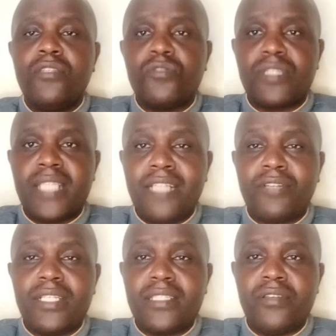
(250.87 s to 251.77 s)
to start
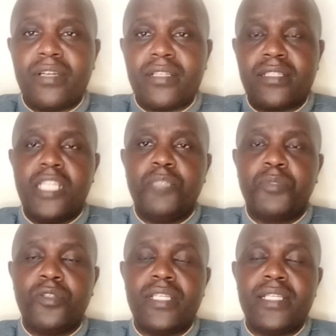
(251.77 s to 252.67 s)
writing your research
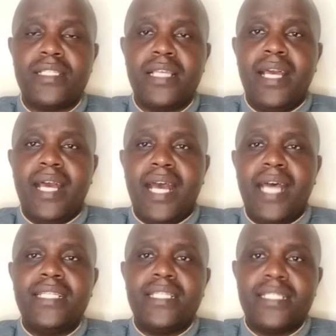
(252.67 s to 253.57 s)
process,
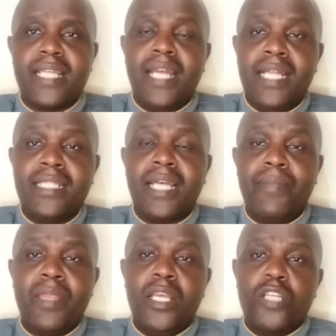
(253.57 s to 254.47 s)
and it is
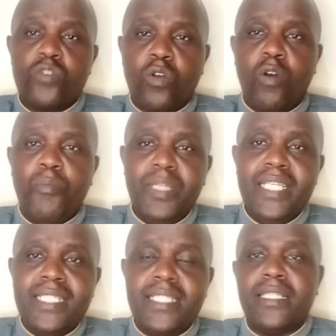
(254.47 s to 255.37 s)
another to
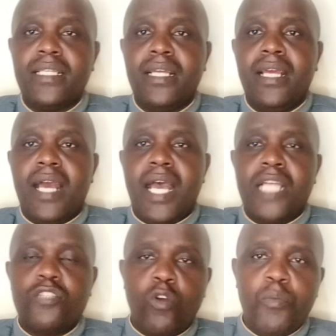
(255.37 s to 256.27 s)
complete it,
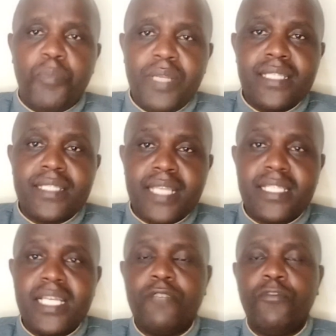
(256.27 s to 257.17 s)
and to complete it
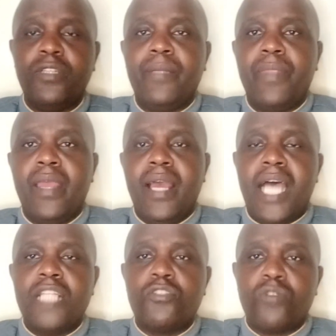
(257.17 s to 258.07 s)
successfully,
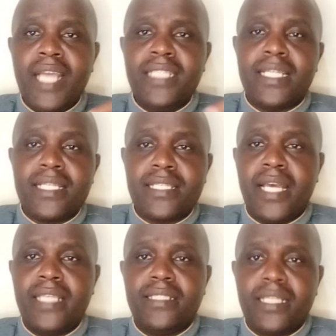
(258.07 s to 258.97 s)
and to write a
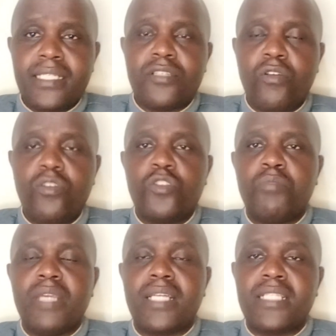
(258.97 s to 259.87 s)
research that is going to
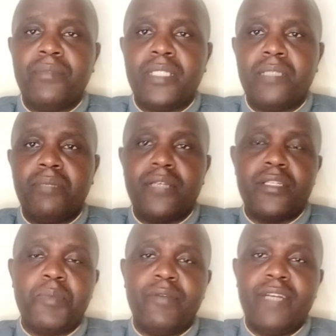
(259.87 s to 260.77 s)
be accepted by your
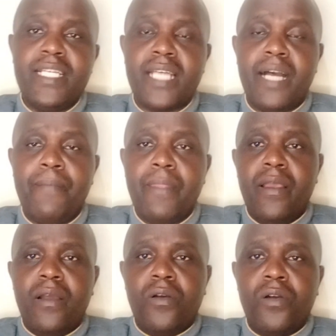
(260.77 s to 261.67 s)
supervisor
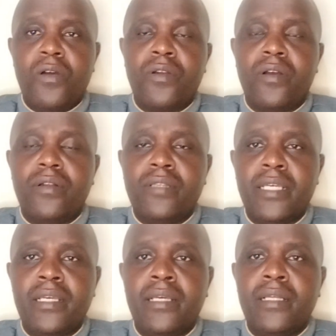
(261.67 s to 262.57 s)
or
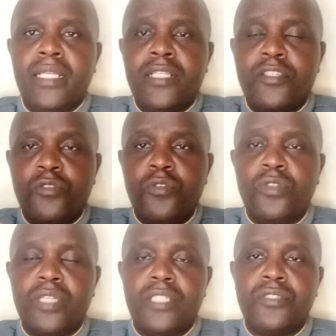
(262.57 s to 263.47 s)
the
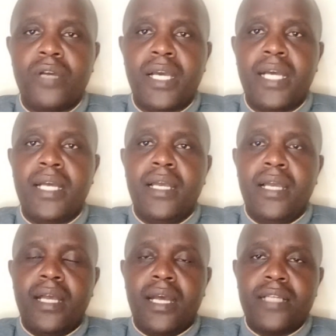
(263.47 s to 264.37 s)
institution that you are
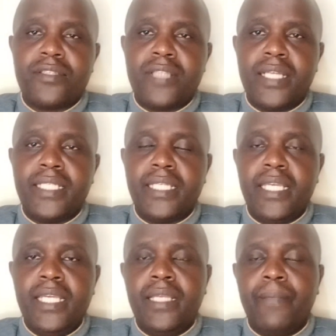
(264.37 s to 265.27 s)
studying
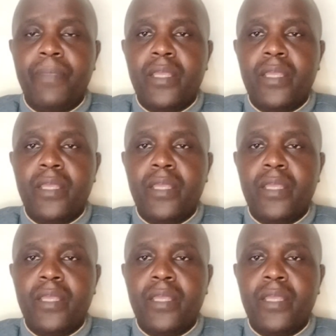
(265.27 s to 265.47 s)
in.